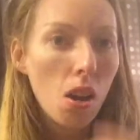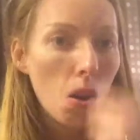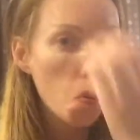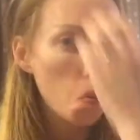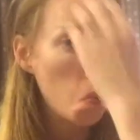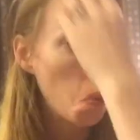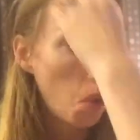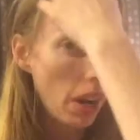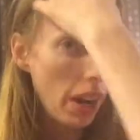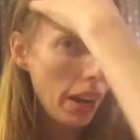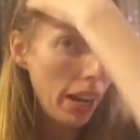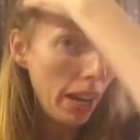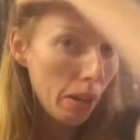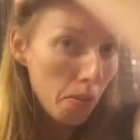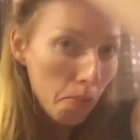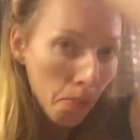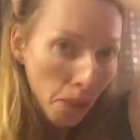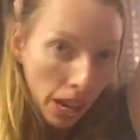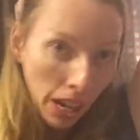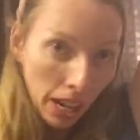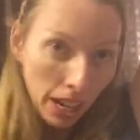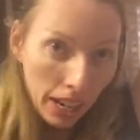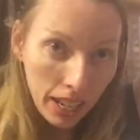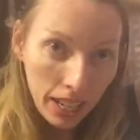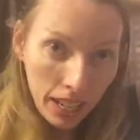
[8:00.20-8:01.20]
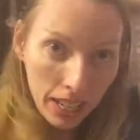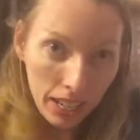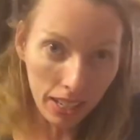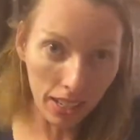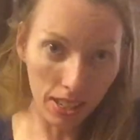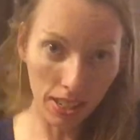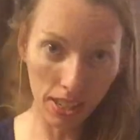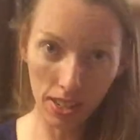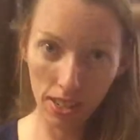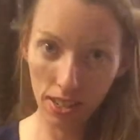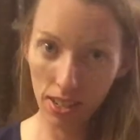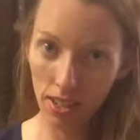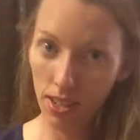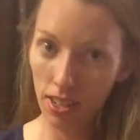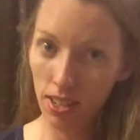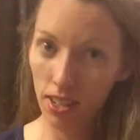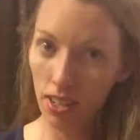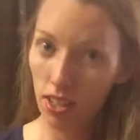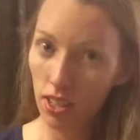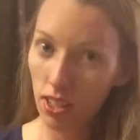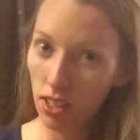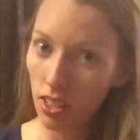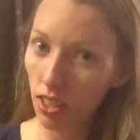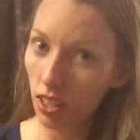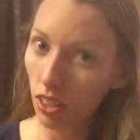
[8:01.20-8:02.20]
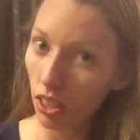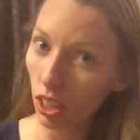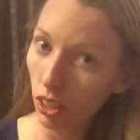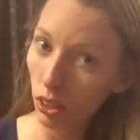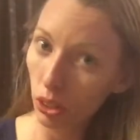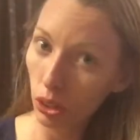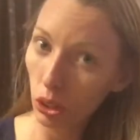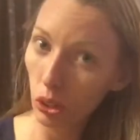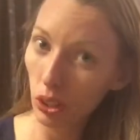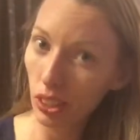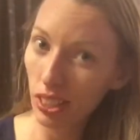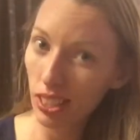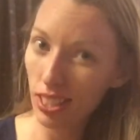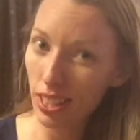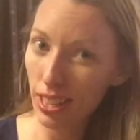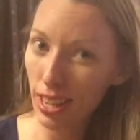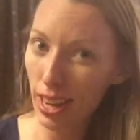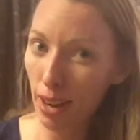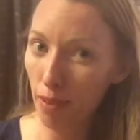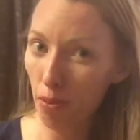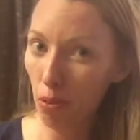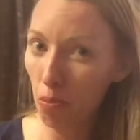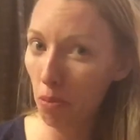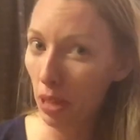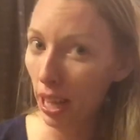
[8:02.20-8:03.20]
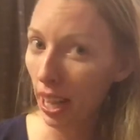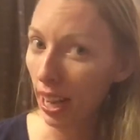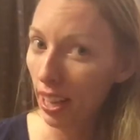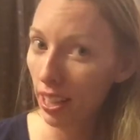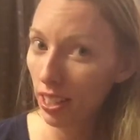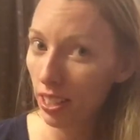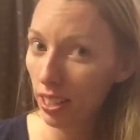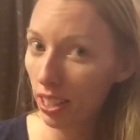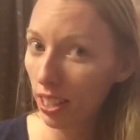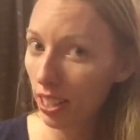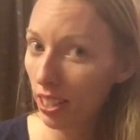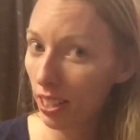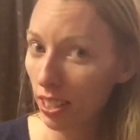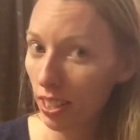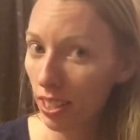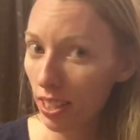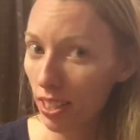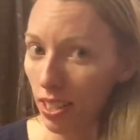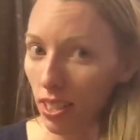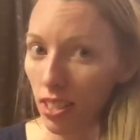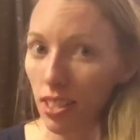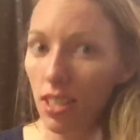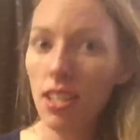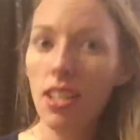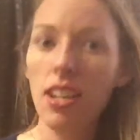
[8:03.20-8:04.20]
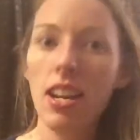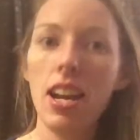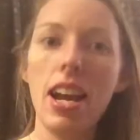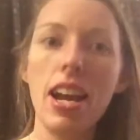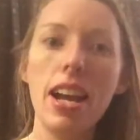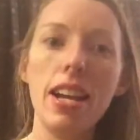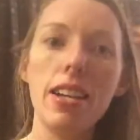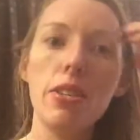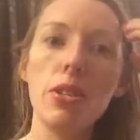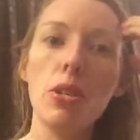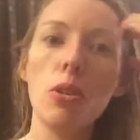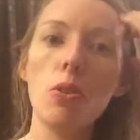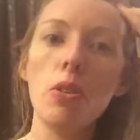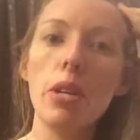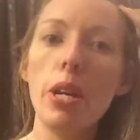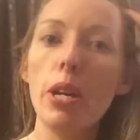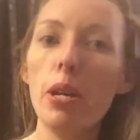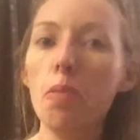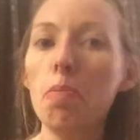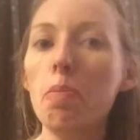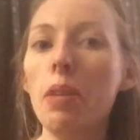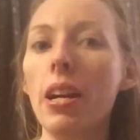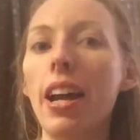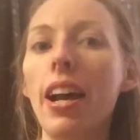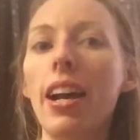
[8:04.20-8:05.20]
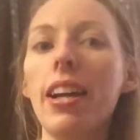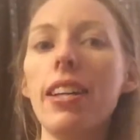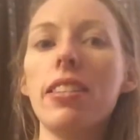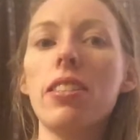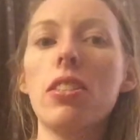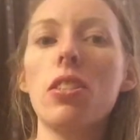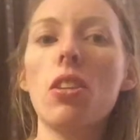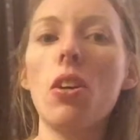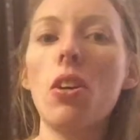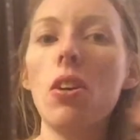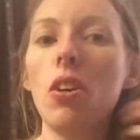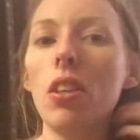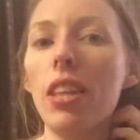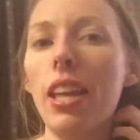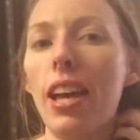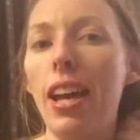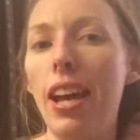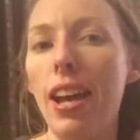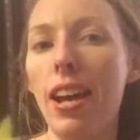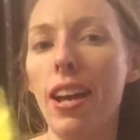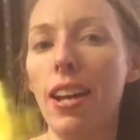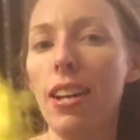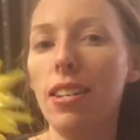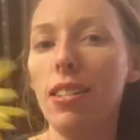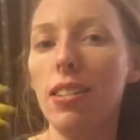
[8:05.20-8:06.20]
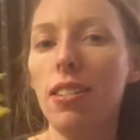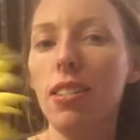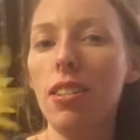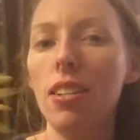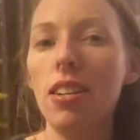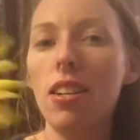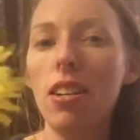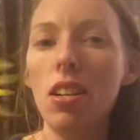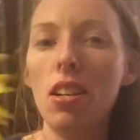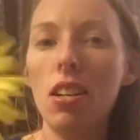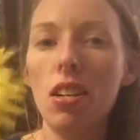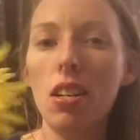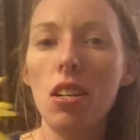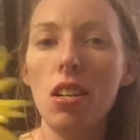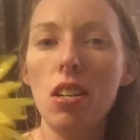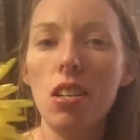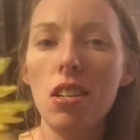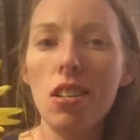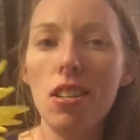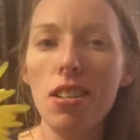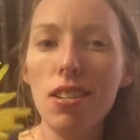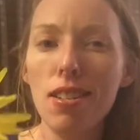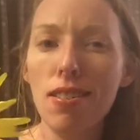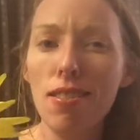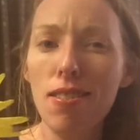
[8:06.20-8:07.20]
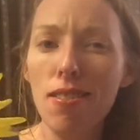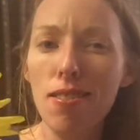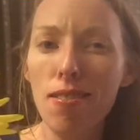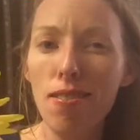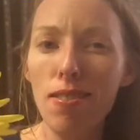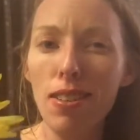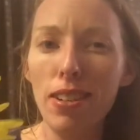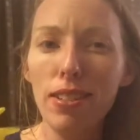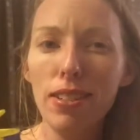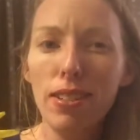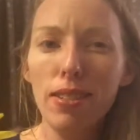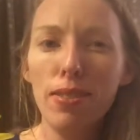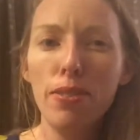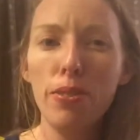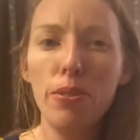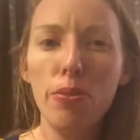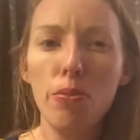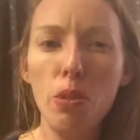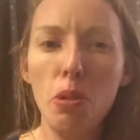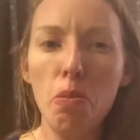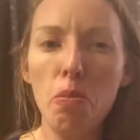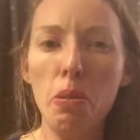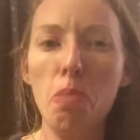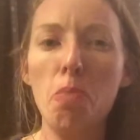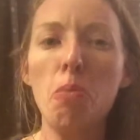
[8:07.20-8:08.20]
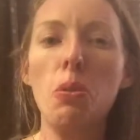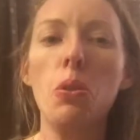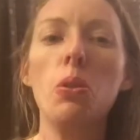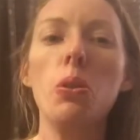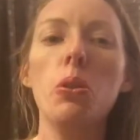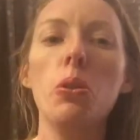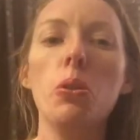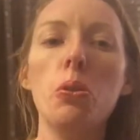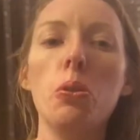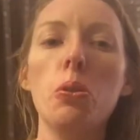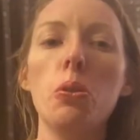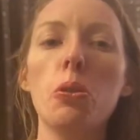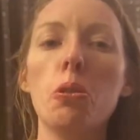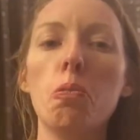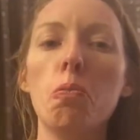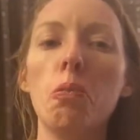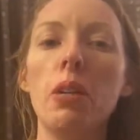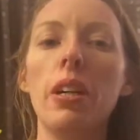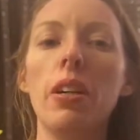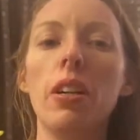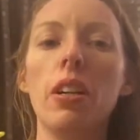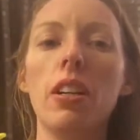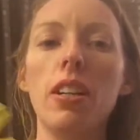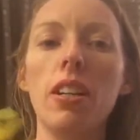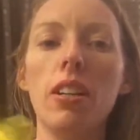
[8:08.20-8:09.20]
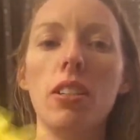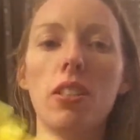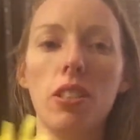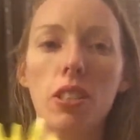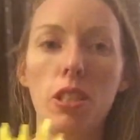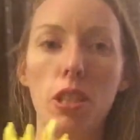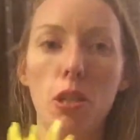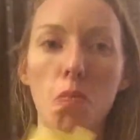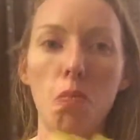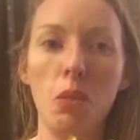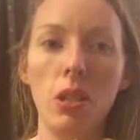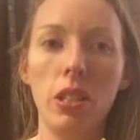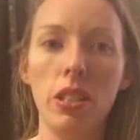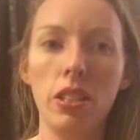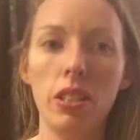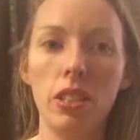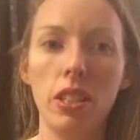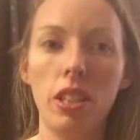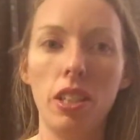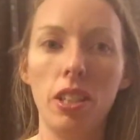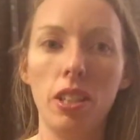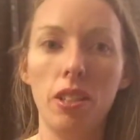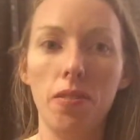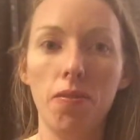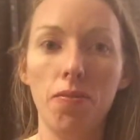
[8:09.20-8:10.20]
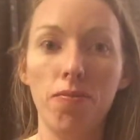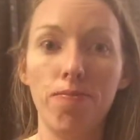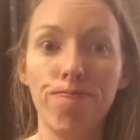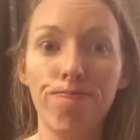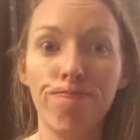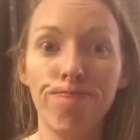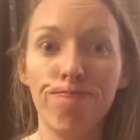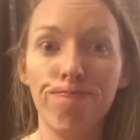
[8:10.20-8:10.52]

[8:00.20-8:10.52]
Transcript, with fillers: why my Dollar Tree doesn't have them yet. I don't know, but I saw that oh, I don't remember whose, but on someone's um,